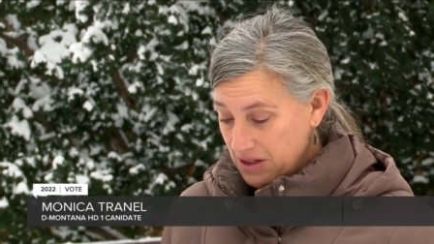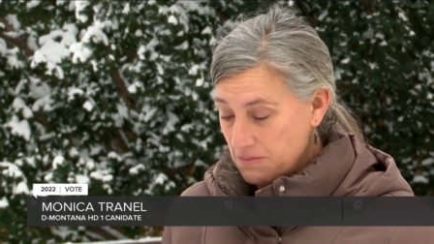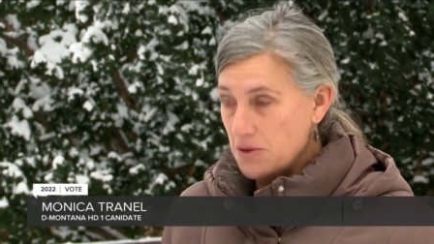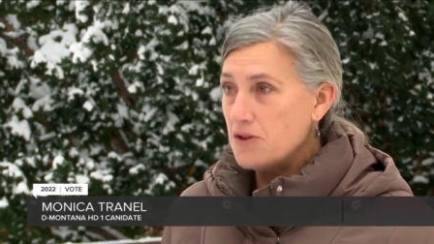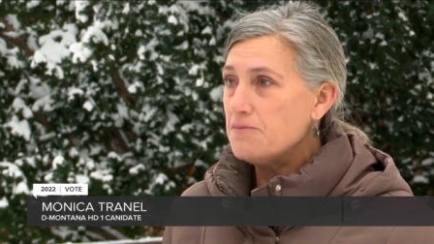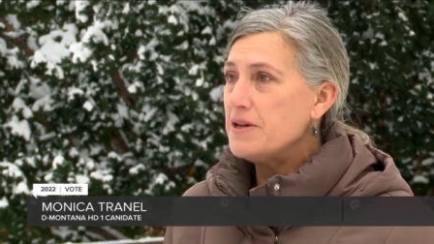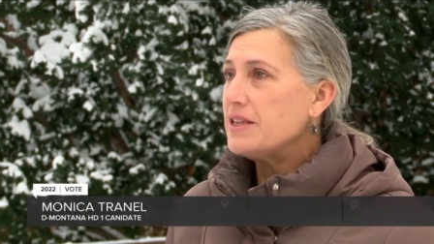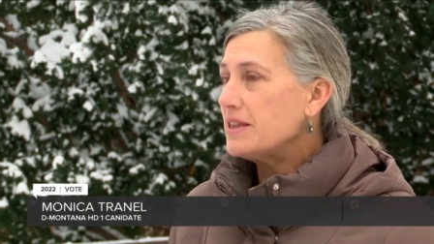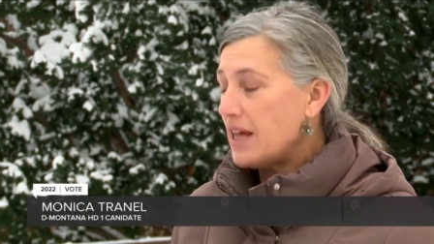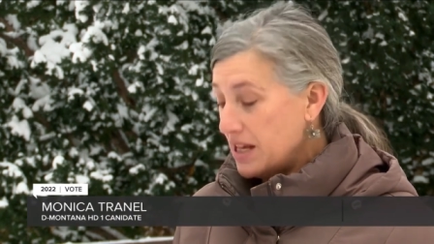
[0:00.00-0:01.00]
a
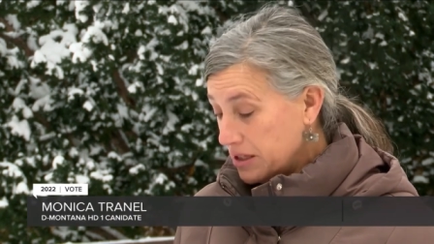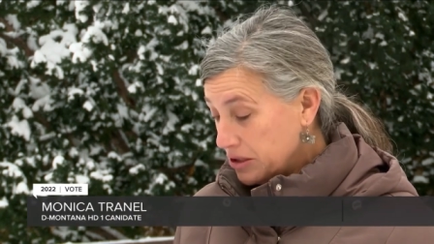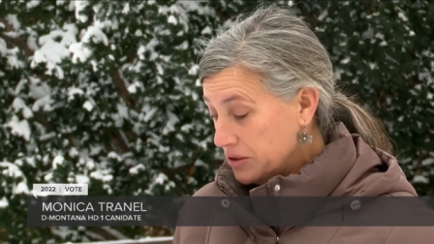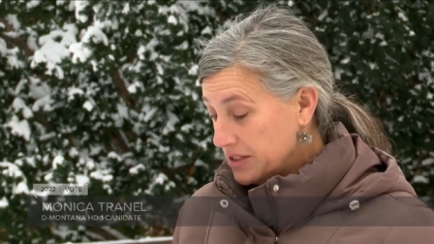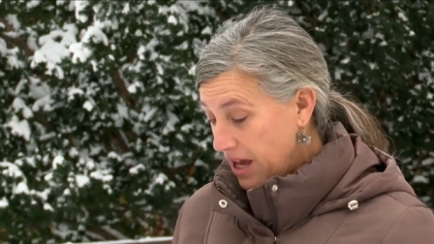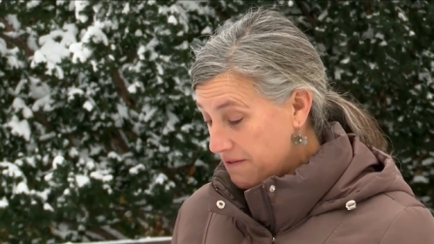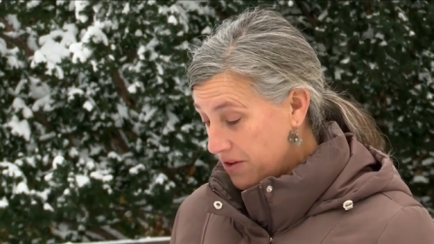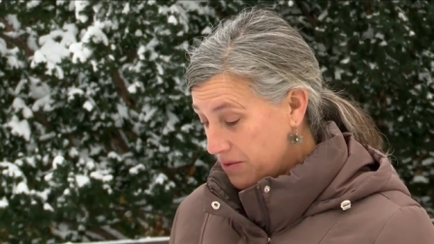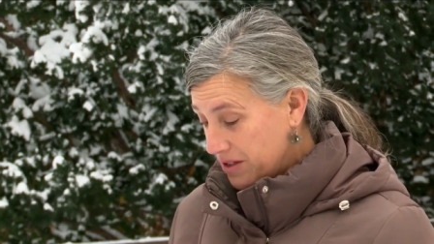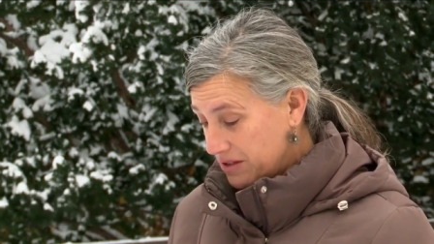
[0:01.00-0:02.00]
movement that includes
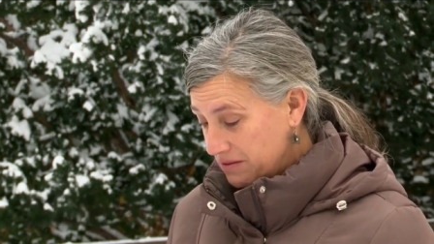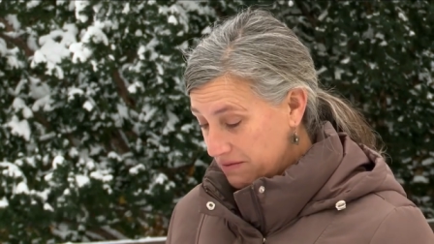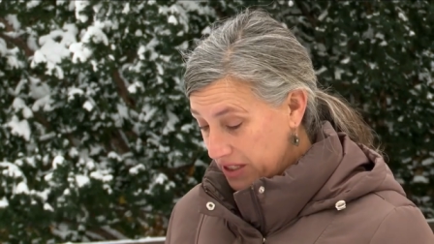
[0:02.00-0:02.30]
everyone,